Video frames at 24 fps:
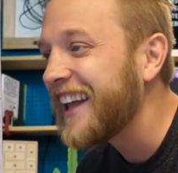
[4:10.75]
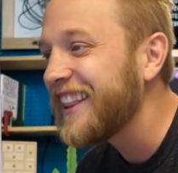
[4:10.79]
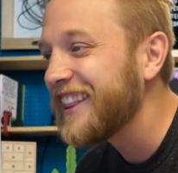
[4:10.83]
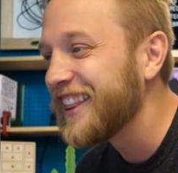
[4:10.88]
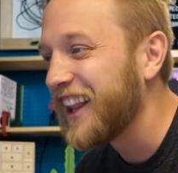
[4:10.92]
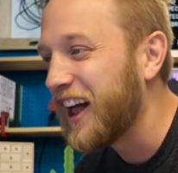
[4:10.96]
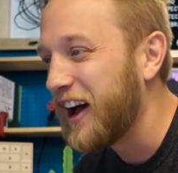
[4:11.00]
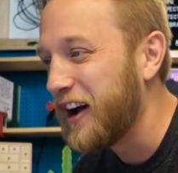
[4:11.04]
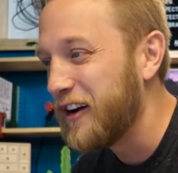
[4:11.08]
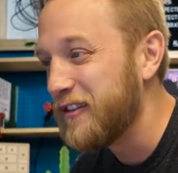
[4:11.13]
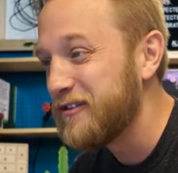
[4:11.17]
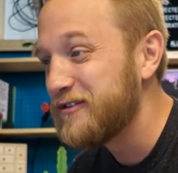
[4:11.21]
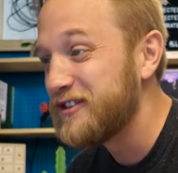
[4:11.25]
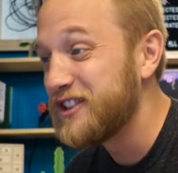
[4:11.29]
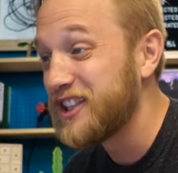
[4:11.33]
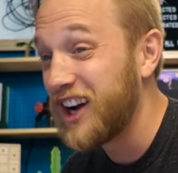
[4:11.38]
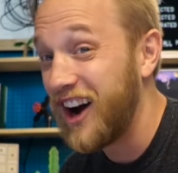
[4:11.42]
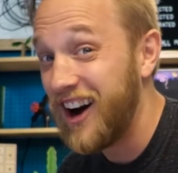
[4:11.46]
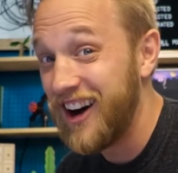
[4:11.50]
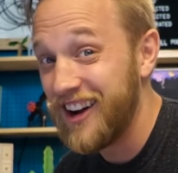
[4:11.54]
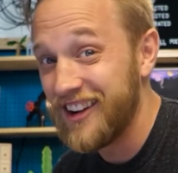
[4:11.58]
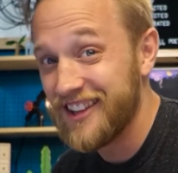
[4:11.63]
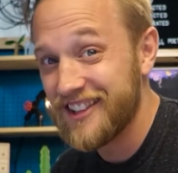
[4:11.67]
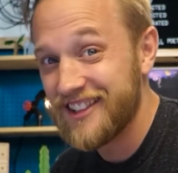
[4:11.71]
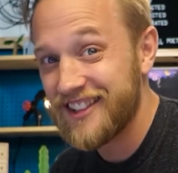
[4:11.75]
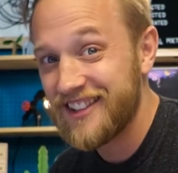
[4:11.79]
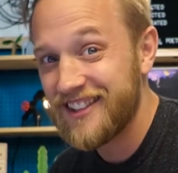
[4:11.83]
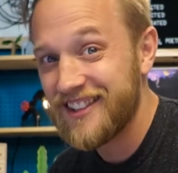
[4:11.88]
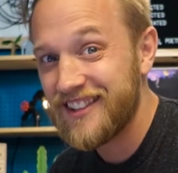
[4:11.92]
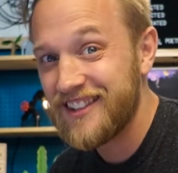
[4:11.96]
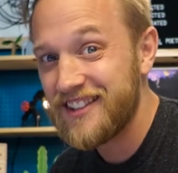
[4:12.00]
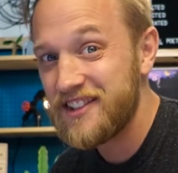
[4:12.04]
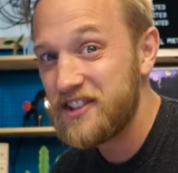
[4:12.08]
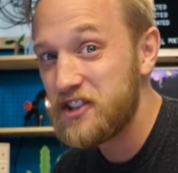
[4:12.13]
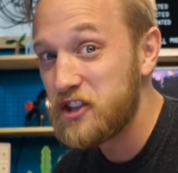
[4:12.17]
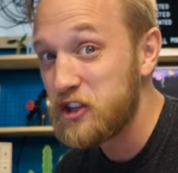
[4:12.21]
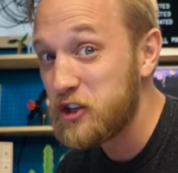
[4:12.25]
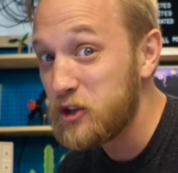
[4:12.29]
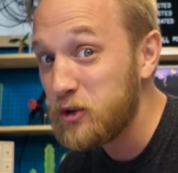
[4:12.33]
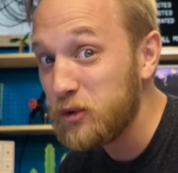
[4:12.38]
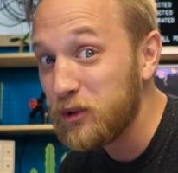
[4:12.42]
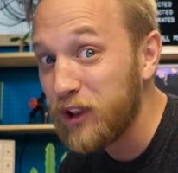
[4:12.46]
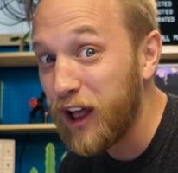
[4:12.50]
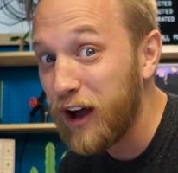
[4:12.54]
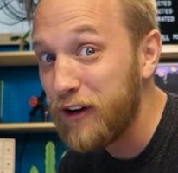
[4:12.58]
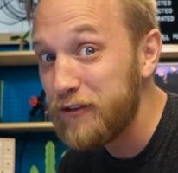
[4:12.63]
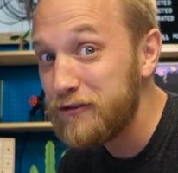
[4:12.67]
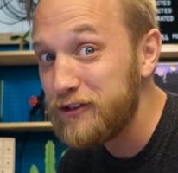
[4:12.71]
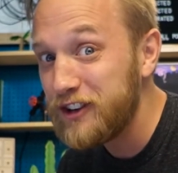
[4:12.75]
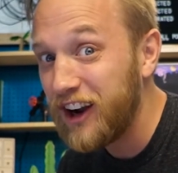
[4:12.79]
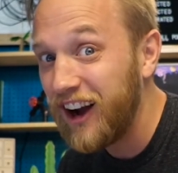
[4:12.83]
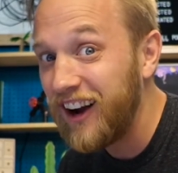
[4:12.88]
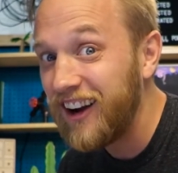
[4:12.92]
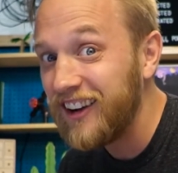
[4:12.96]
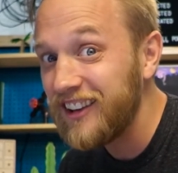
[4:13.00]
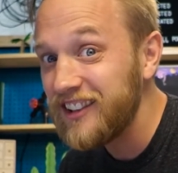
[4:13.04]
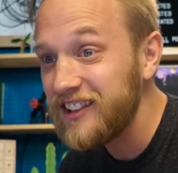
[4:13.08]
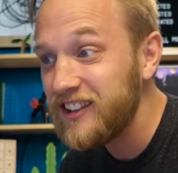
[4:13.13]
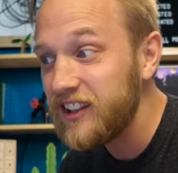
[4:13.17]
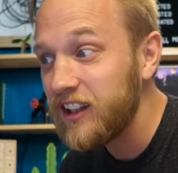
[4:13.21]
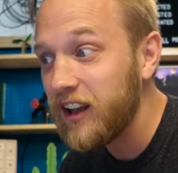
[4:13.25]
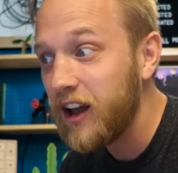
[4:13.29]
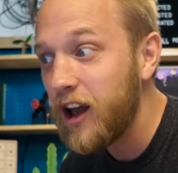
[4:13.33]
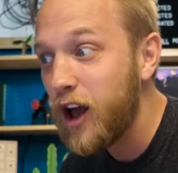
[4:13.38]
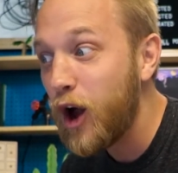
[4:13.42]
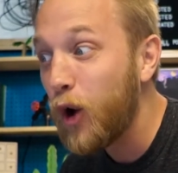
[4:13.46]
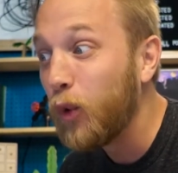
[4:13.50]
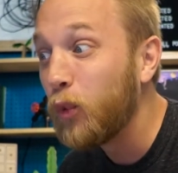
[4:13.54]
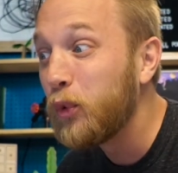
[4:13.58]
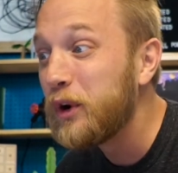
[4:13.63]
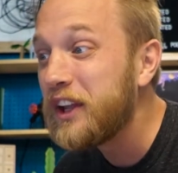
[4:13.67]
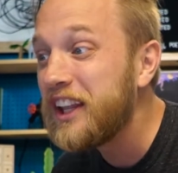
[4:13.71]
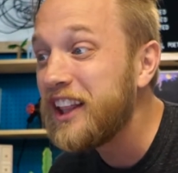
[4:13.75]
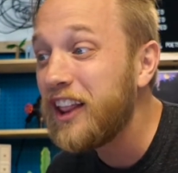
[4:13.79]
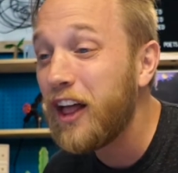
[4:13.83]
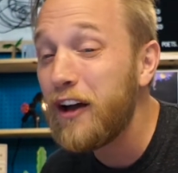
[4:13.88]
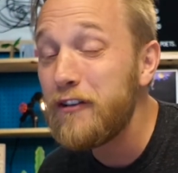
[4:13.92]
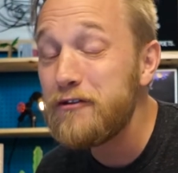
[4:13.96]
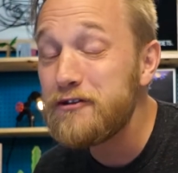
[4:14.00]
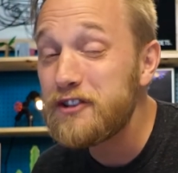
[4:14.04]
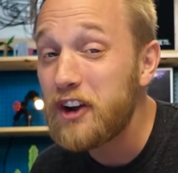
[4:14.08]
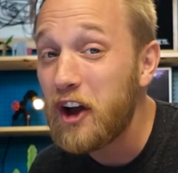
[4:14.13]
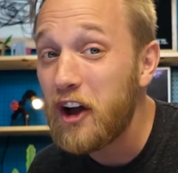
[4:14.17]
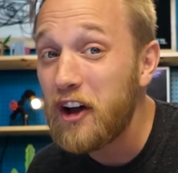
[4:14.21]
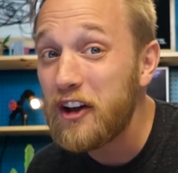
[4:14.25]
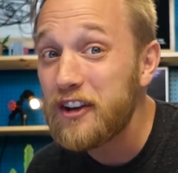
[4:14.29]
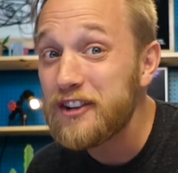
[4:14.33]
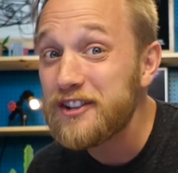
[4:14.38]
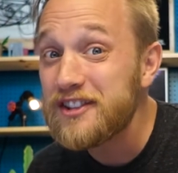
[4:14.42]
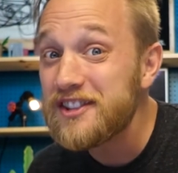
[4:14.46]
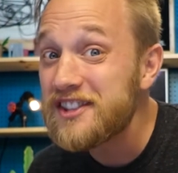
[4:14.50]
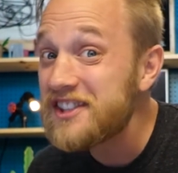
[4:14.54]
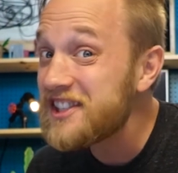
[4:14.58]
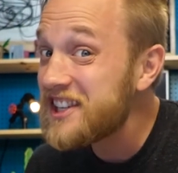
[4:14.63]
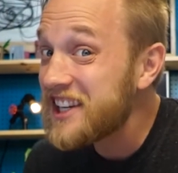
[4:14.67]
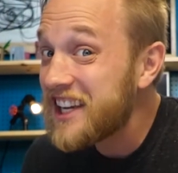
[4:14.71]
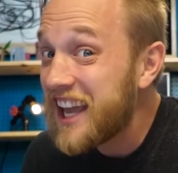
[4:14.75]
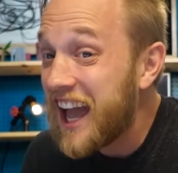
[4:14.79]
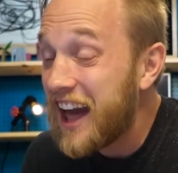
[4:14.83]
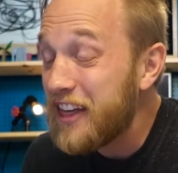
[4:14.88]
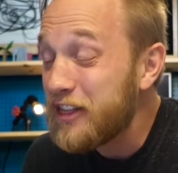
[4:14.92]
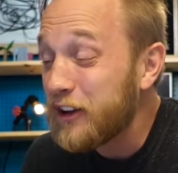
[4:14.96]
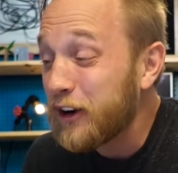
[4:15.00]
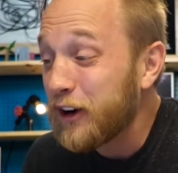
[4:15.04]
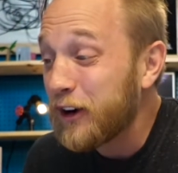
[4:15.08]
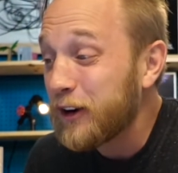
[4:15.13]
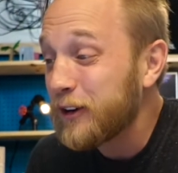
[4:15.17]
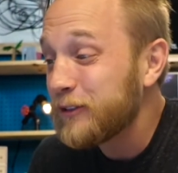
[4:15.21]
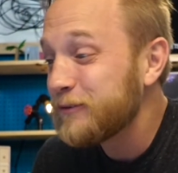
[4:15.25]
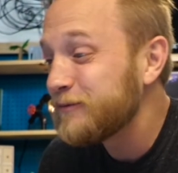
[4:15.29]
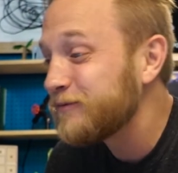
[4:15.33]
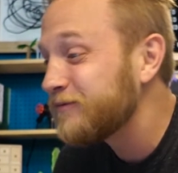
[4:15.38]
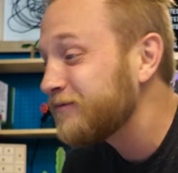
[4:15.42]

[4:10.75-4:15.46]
love dolls. Do you love dolls? We love dolls together.